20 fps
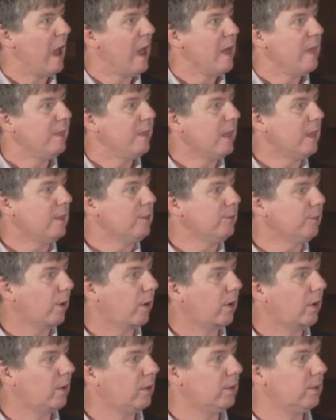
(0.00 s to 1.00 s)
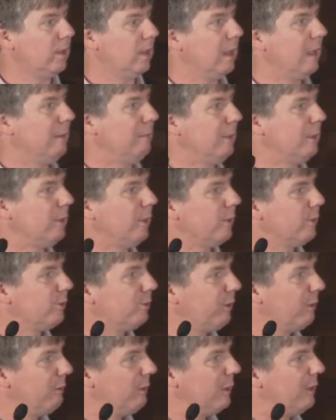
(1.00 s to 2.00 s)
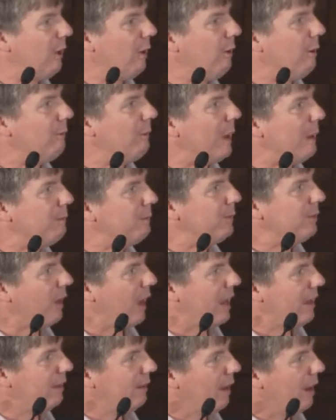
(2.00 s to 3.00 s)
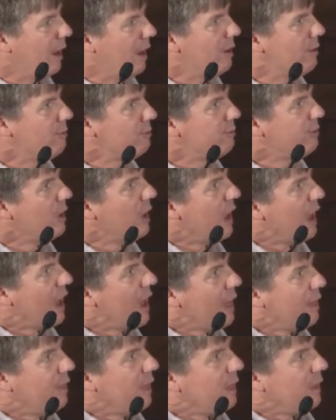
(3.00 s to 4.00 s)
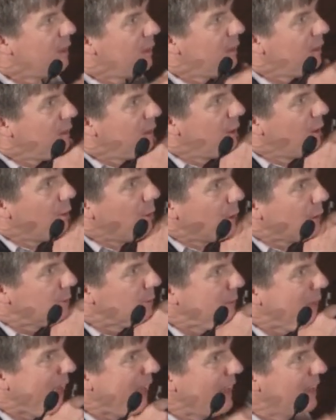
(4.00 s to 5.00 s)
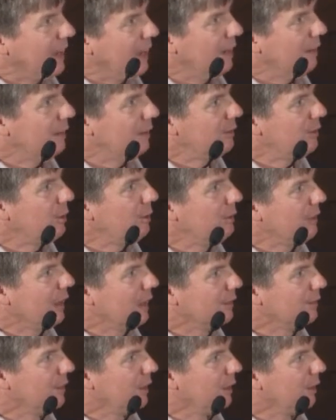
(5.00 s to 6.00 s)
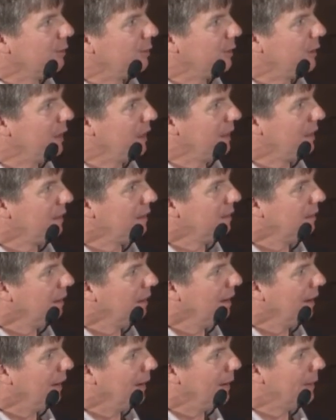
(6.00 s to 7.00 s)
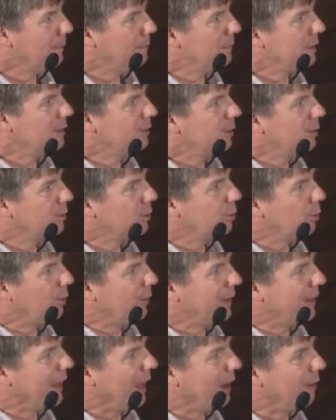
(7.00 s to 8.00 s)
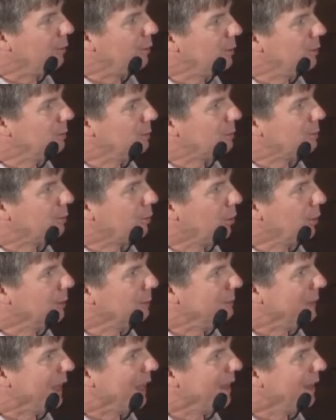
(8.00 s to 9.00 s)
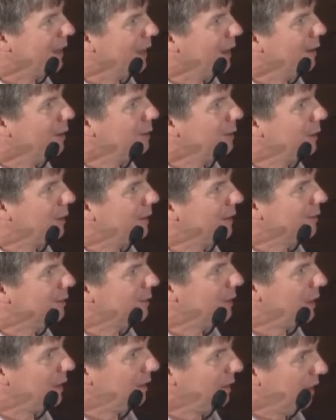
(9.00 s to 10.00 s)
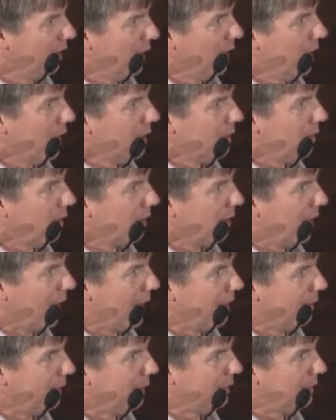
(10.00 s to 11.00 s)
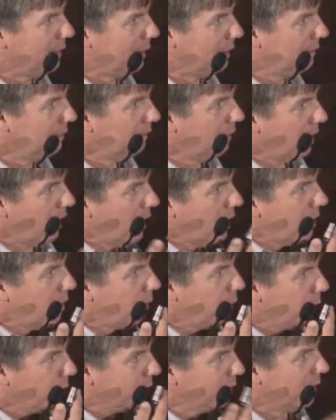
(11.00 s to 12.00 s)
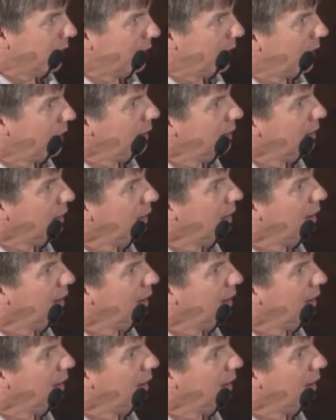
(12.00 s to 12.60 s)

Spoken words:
These are images from the NOAA website of the US blackout in 2003. This is 20 hours before the blackout. You can see Long Island and New York City.